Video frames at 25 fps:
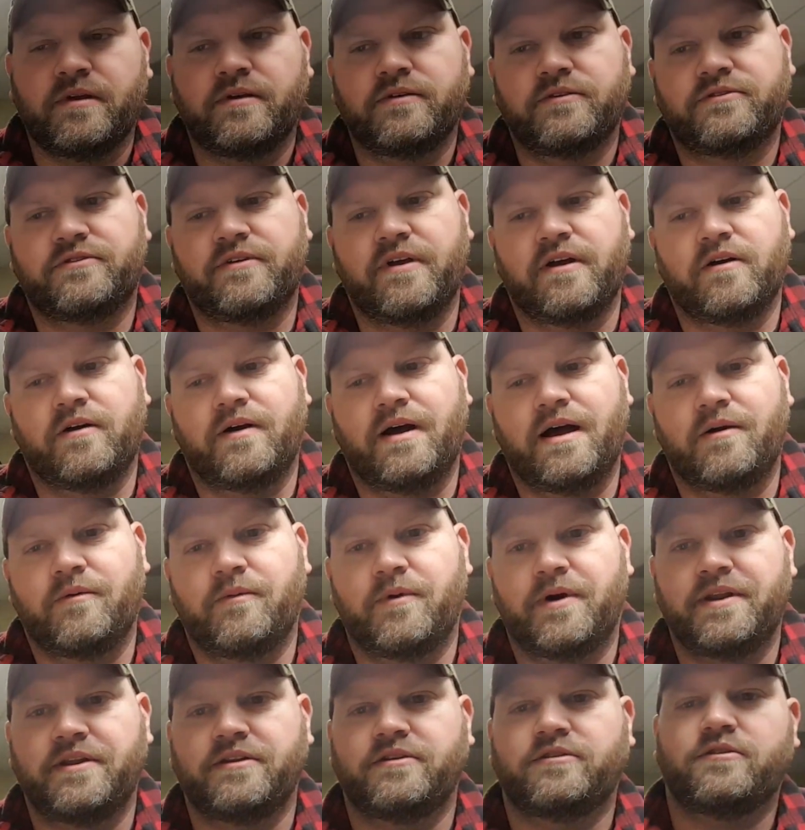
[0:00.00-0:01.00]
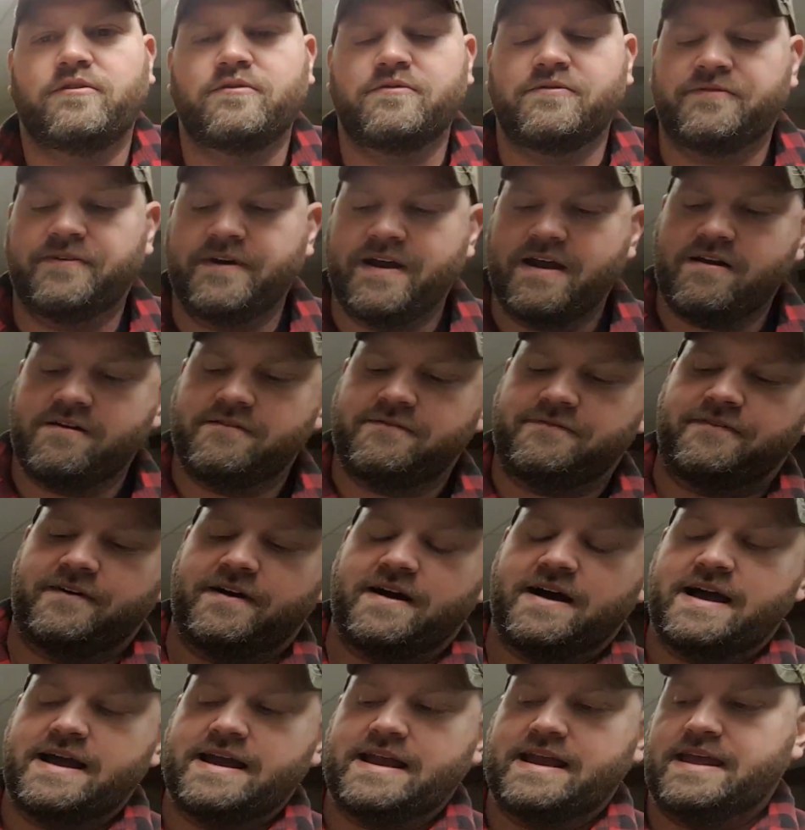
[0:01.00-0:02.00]
So I wanted to
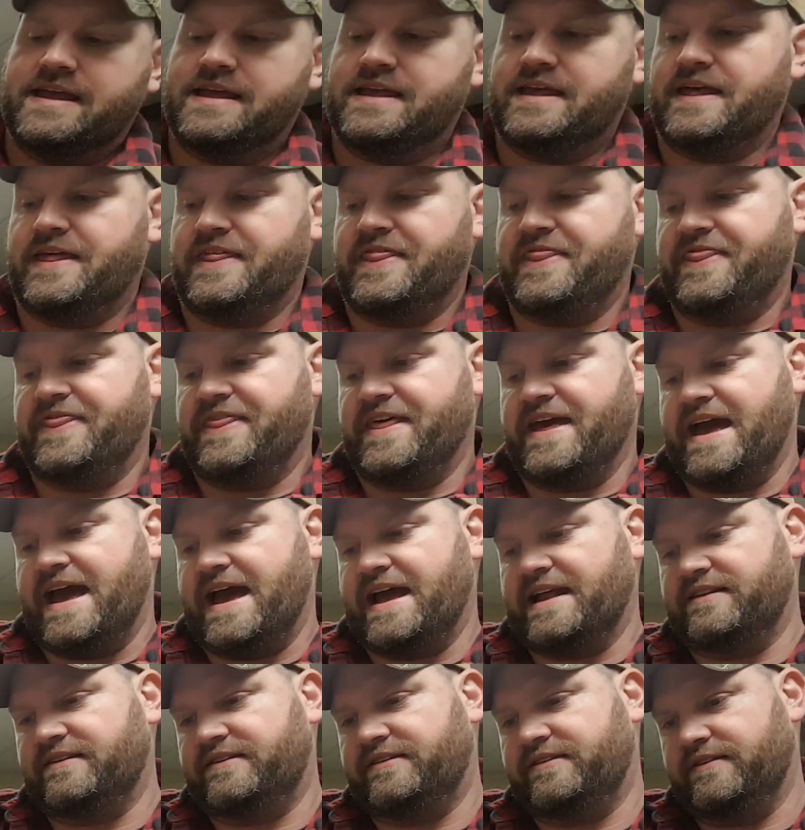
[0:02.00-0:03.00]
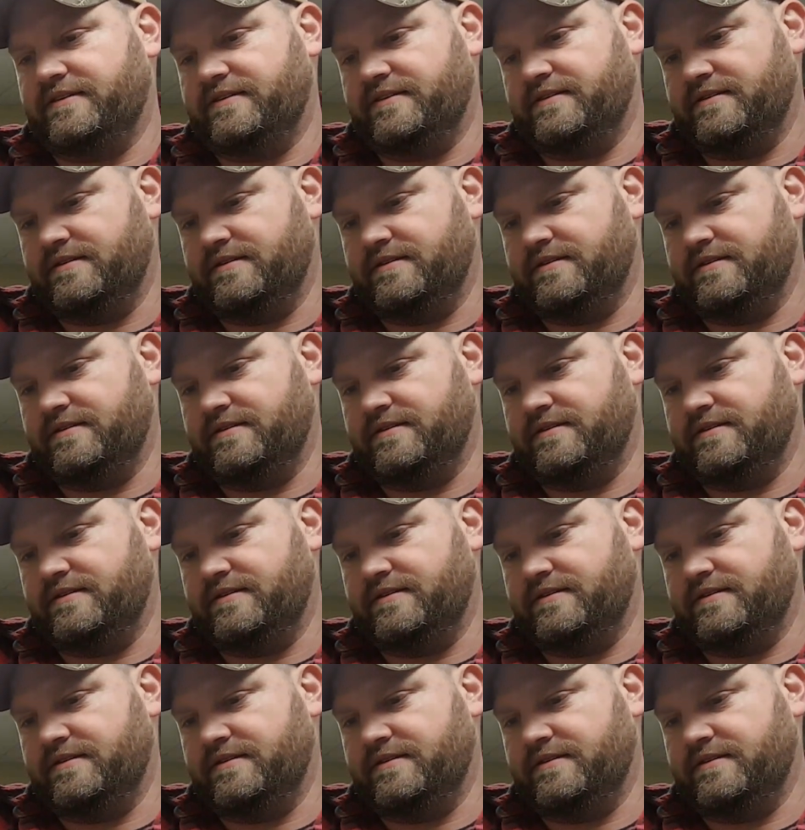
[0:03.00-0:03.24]
verify that